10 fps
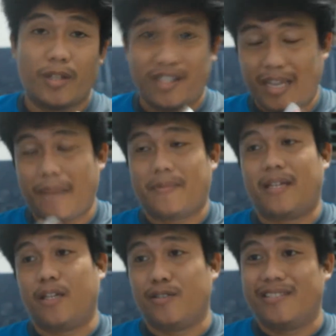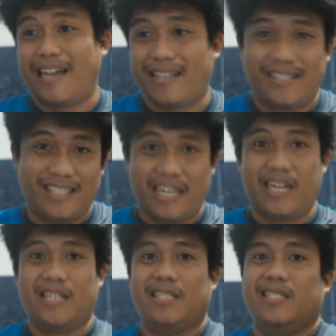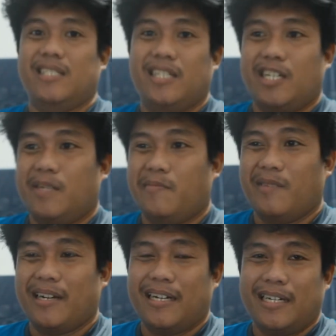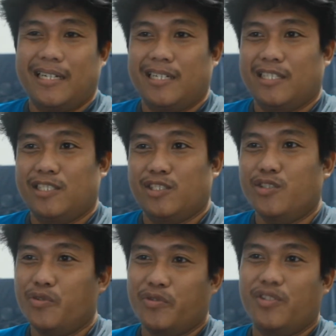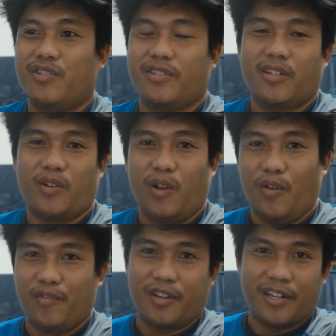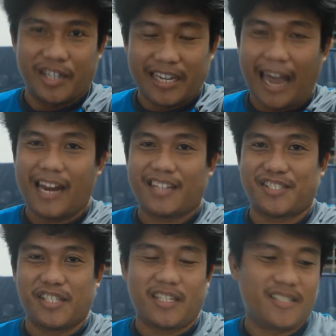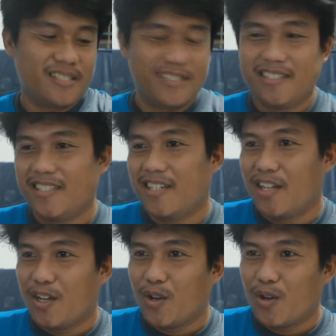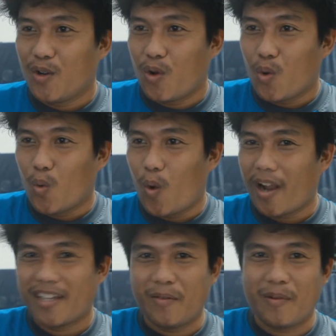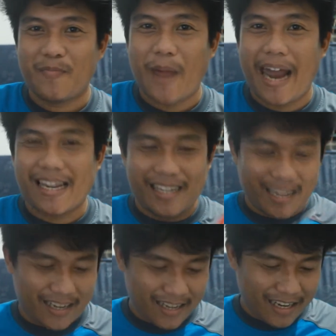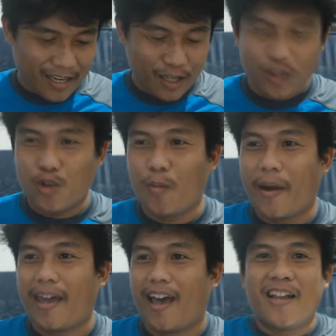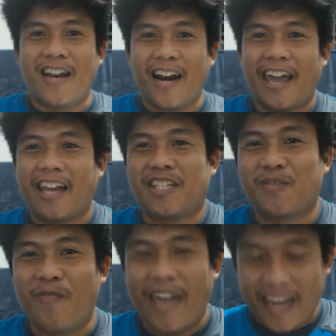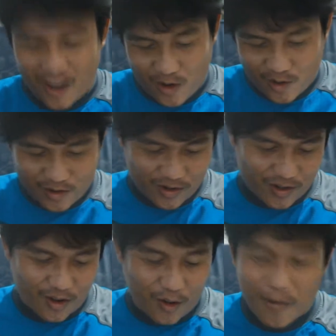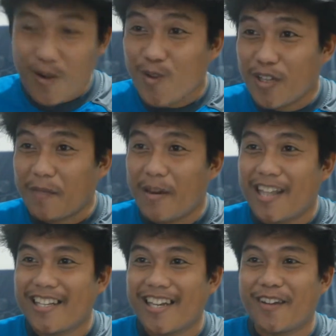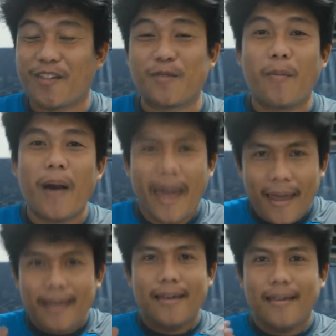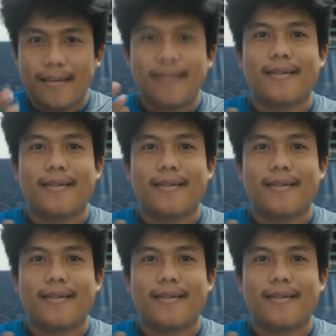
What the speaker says: what's up sa inyong lahat dyan? Mga dudes all over the galaxy. Welcome back to my latest video. So, pag-uusapan natin ngayon is may